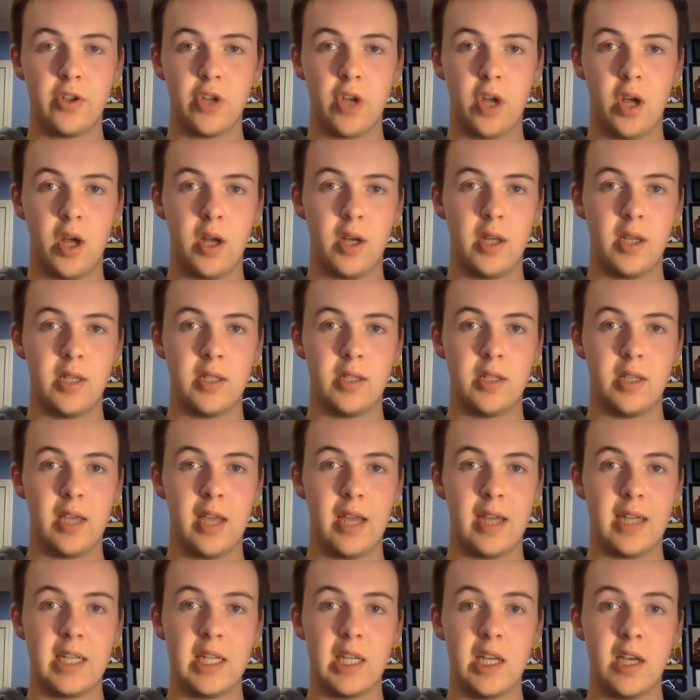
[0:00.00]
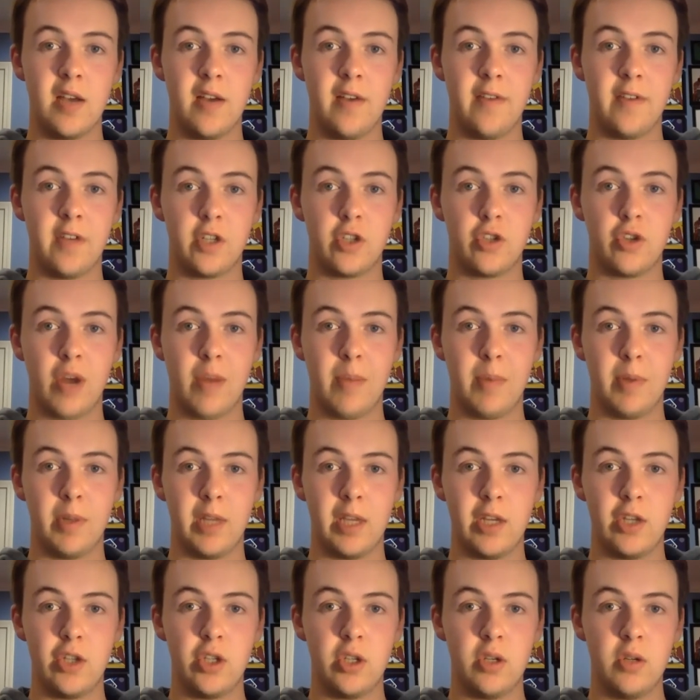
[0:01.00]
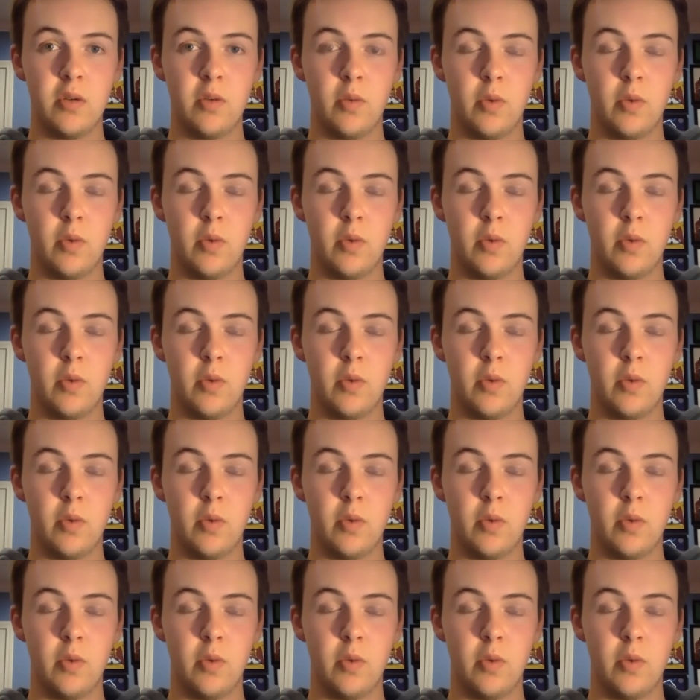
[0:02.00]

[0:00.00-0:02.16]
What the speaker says: on is the idea of extrapolation,